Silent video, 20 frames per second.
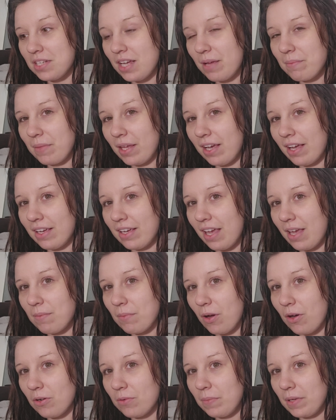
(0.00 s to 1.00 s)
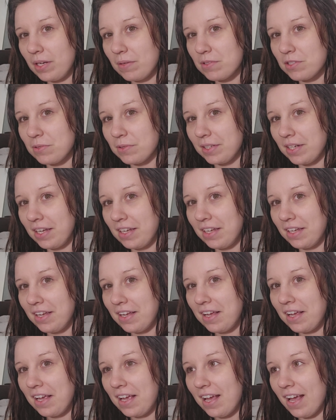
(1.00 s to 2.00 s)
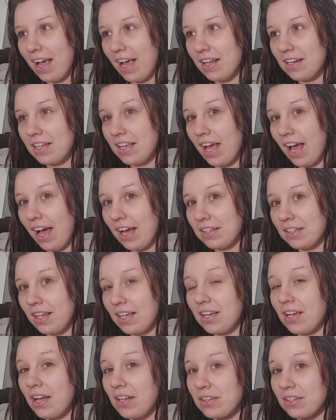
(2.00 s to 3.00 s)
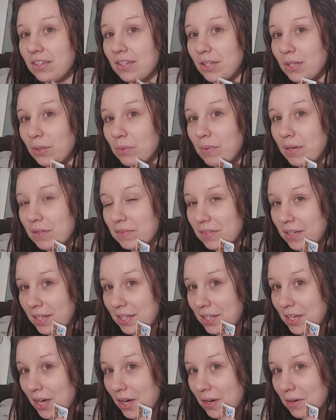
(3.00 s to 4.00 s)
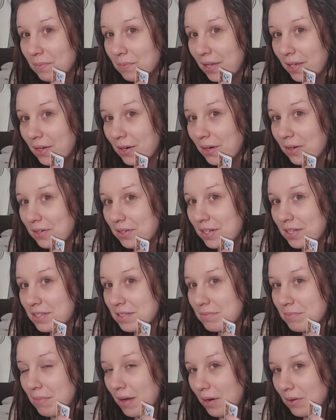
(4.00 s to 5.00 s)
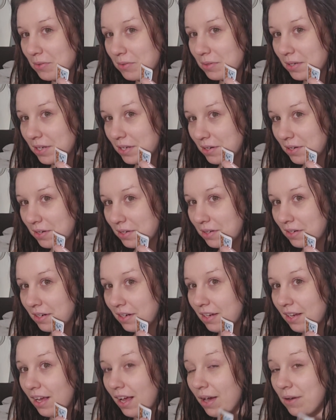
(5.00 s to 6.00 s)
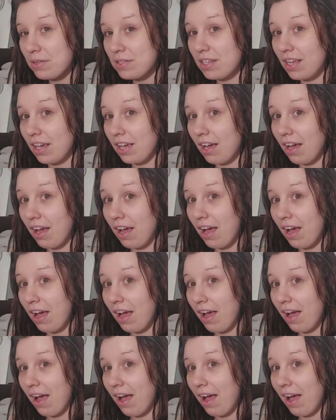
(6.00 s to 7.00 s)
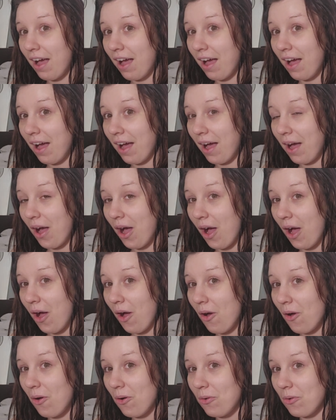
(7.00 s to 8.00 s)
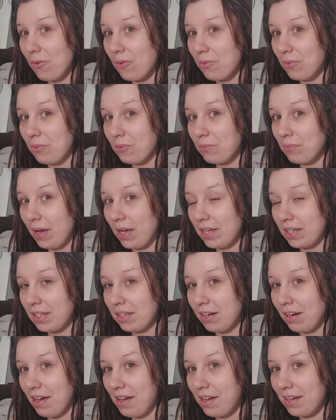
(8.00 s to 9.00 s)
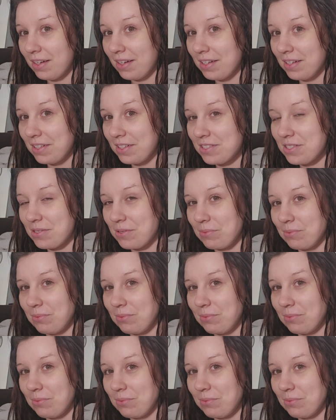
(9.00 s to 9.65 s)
time, like, I came home and he was doing it, and he had like a little bit of like cum like on his mouth right here. I was like, oh my gosh.